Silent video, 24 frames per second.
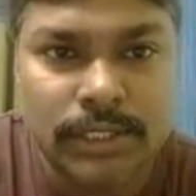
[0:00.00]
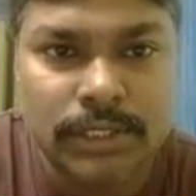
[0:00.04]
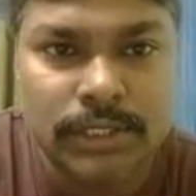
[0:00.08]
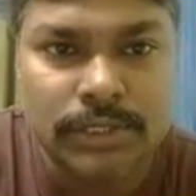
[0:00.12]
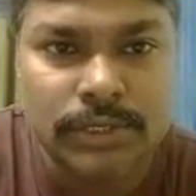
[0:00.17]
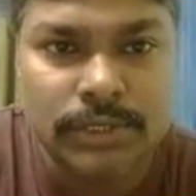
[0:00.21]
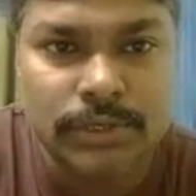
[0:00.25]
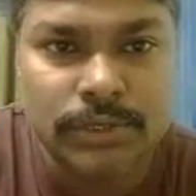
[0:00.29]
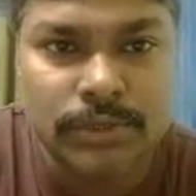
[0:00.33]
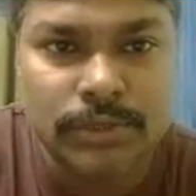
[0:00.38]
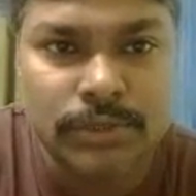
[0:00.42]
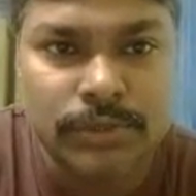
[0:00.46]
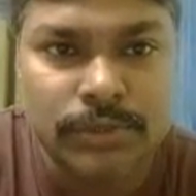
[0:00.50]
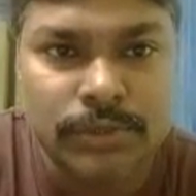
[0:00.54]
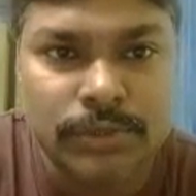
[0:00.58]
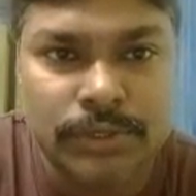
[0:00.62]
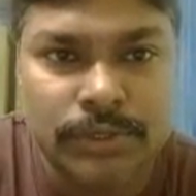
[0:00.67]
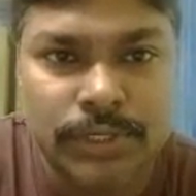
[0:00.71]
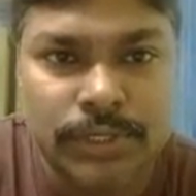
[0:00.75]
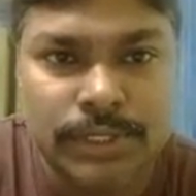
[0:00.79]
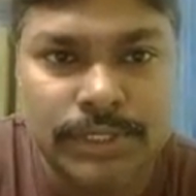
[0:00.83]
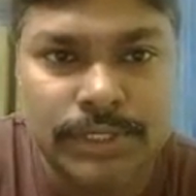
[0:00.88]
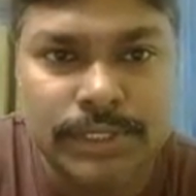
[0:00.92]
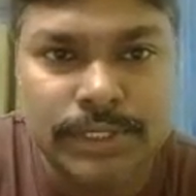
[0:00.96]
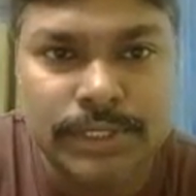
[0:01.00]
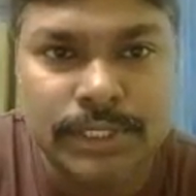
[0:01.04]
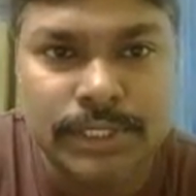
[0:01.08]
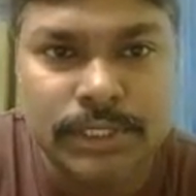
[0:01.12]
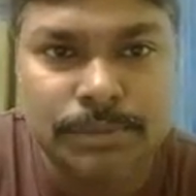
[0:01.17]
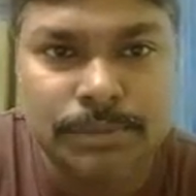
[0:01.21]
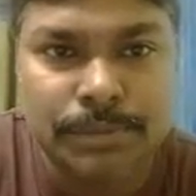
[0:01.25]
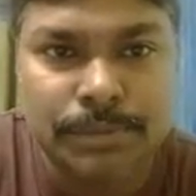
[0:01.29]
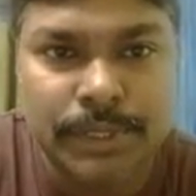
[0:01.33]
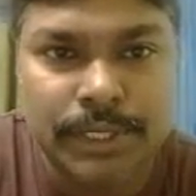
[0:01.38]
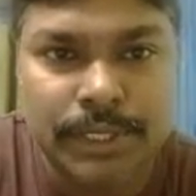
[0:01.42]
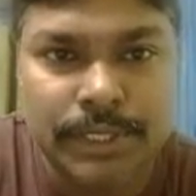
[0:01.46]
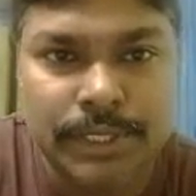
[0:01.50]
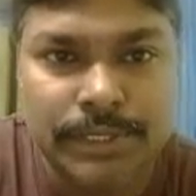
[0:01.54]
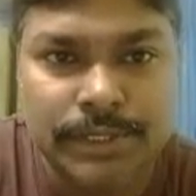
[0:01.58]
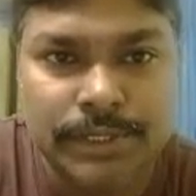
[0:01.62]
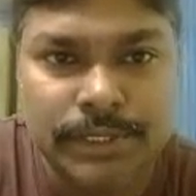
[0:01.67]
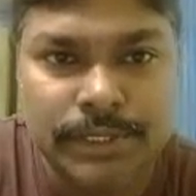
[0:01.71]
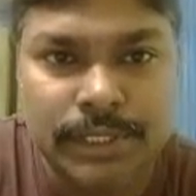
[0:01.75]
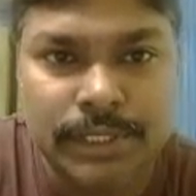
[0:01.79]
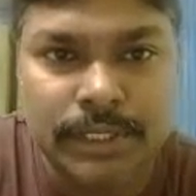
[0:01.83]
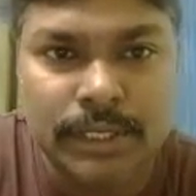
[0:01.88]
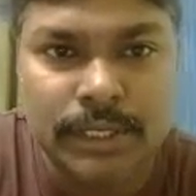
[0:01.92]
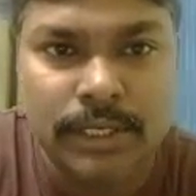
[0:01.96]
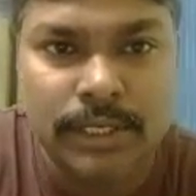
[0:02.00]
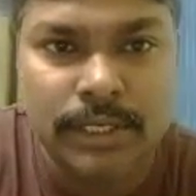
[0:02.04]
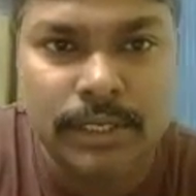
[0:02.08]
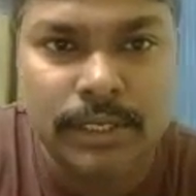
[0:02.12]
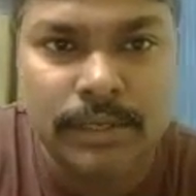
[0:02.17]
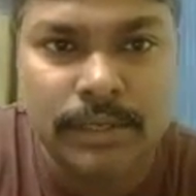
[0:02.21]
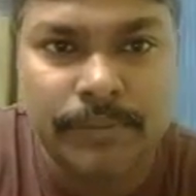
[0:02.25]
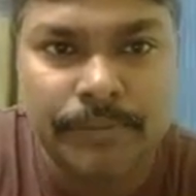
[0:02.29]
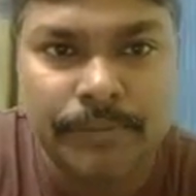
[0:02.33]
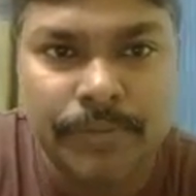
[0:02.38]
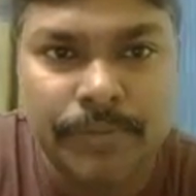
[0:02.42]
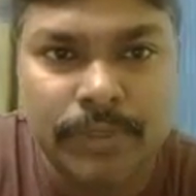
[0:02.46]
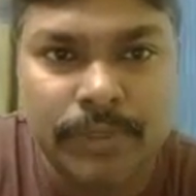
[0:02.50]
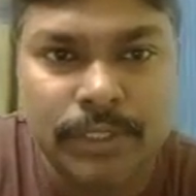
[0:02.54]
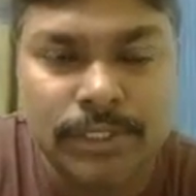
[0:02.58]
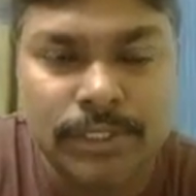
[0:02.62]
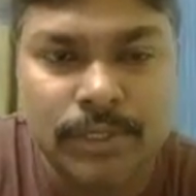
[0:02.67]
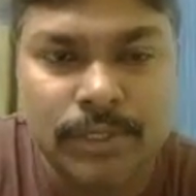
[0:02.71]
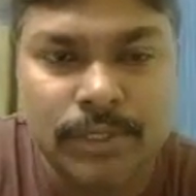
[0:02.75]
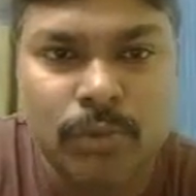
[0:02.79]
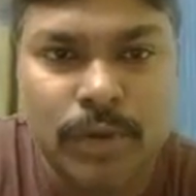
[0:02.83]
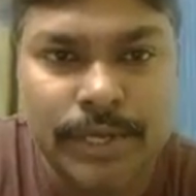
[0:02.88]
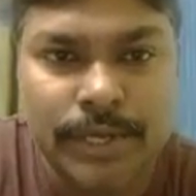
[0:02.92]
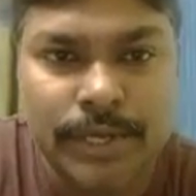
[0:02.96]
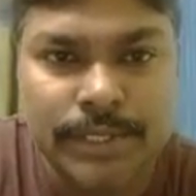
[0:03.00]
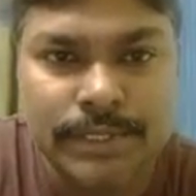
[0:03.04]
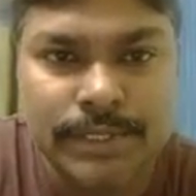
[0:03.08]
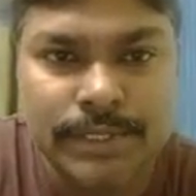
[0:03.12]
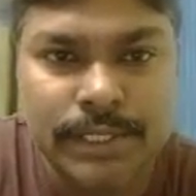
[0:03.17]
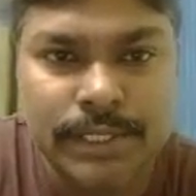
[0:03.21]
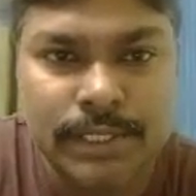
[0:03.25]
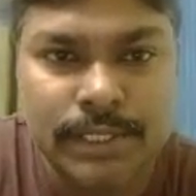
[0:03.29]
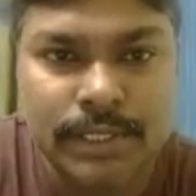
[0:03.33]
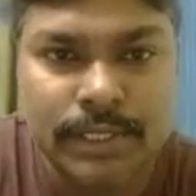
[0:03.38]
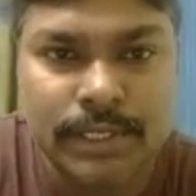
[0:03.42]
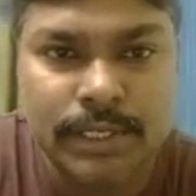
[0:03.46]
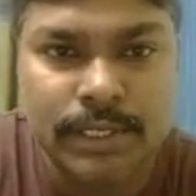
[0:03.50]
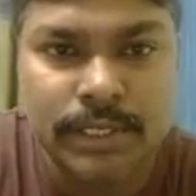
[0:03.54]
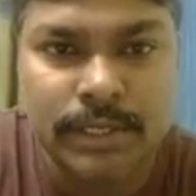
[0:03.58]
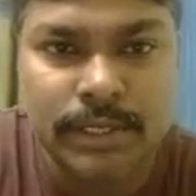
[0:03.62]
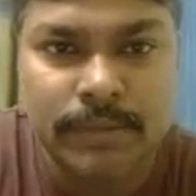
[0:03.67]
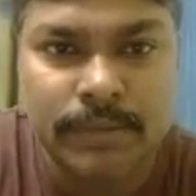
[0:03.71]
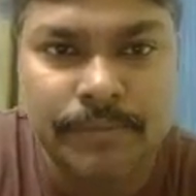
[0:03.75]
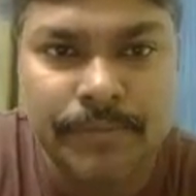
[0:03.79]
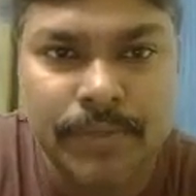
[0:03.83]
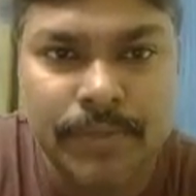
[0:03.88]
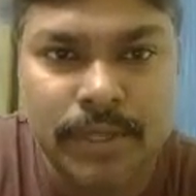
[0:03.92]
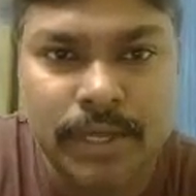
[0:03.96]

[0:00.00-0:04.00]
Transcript: So this is the speech signal, this is a voice signal,